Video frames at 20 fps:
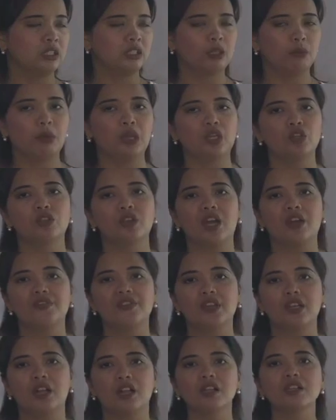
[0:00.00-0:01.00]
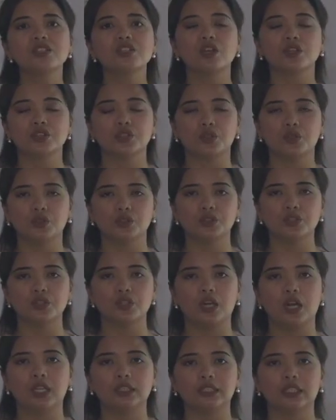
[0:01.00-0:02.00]
the biographical,
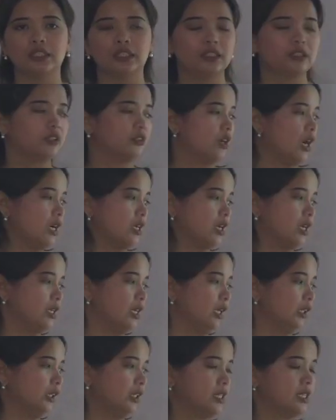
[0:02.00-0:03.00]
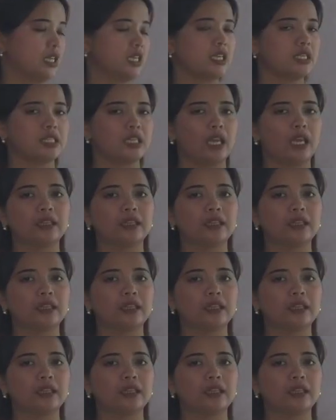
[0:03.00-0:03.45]
sociocultural, and literary analysis.